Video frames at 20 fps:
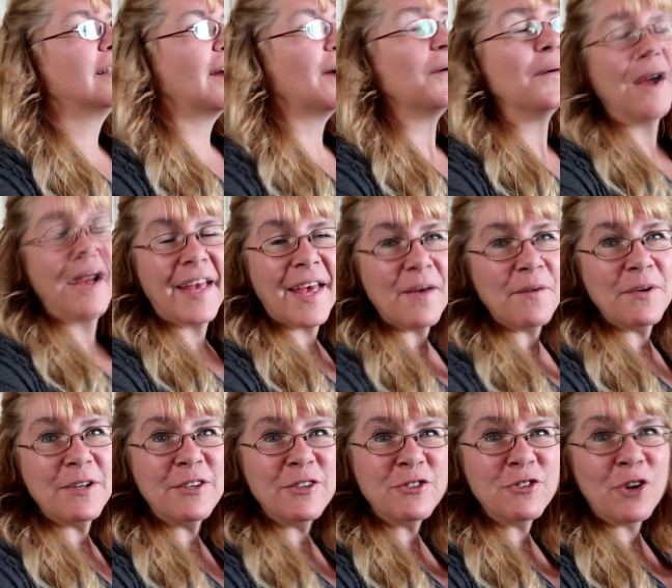No, I can't
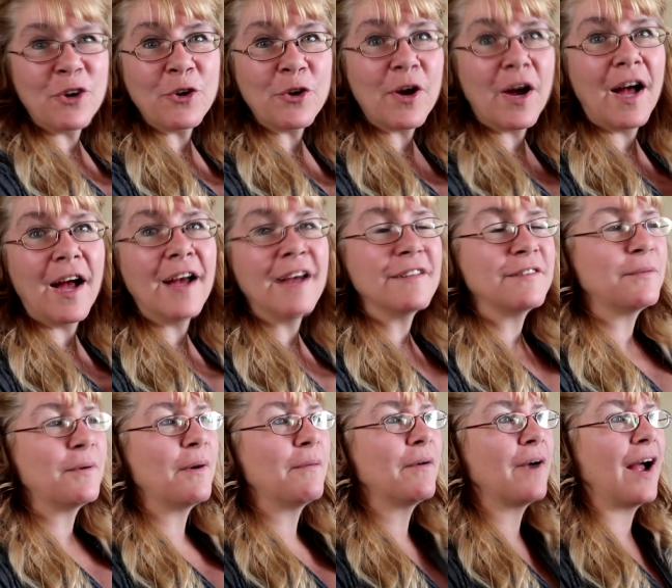wait to show you guys
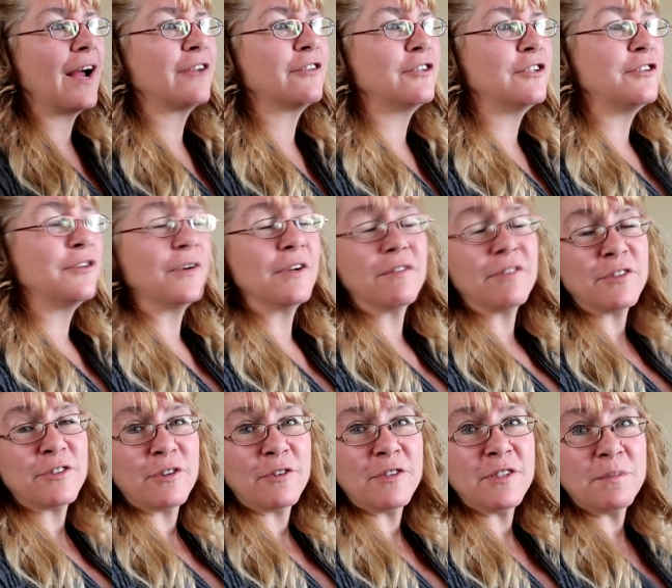what we're actually doing
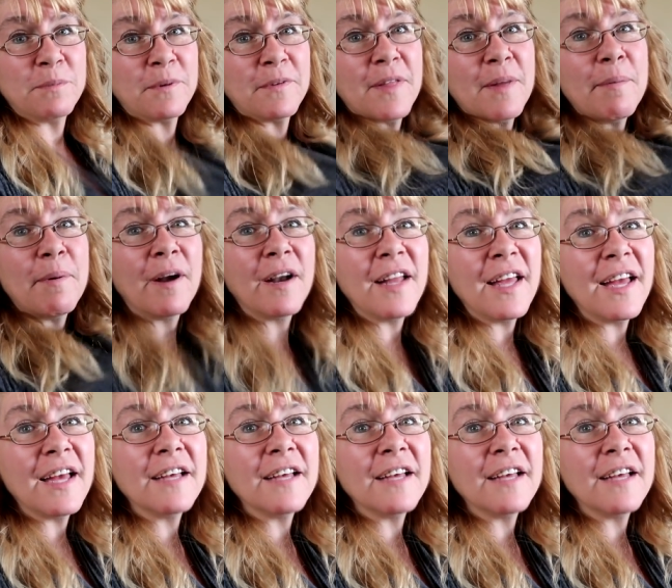for Sophie's birthday party.